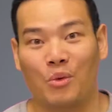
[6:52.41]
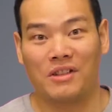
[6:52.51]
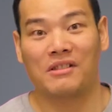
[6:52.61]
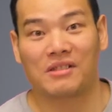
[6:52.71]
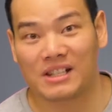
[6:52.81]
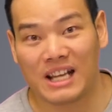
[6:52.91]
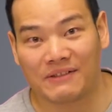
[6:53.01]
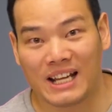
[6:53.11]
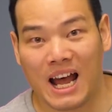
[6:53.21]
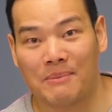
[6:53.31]
With this
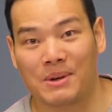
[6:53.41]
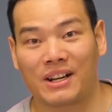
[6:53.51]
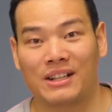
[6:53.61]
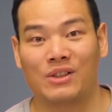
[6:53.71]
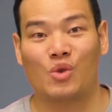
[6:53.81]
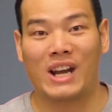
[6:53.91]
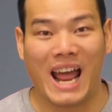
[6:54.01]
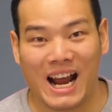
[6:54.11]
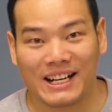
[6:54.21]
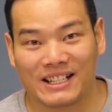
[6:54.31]
save time, you can
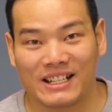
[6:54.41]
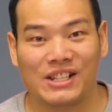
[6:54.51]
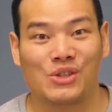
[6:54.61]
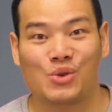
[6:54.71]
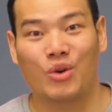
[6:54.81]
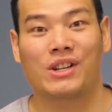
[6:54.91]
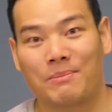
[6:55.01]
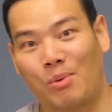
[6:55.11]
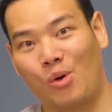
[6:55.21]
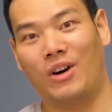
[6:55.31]
relax and enjoy
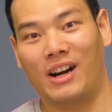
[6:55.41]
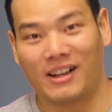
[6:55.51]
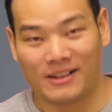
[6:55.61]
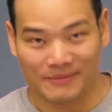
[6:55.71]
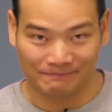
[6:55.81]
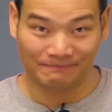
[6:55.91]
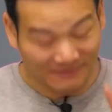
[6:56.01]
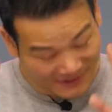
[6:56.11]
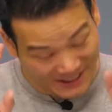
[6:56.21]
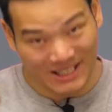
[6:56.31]
some
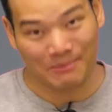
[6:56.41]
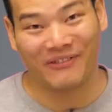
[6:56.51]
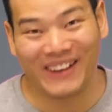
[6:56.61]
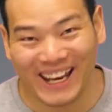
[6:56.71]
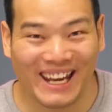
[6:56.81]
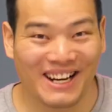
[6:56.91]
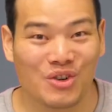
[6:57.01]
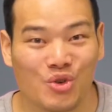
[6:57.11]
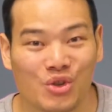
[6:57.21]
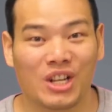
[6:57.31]

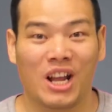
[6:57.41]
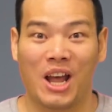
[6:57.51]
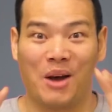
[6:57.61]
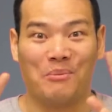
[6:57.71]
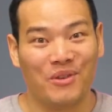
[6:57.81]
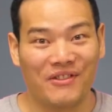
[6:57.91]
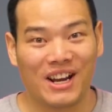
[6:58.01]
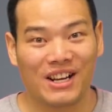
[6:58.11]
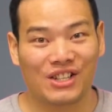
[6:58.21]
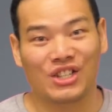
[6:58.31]
videos,
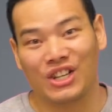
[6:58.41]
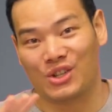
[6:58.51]
movies,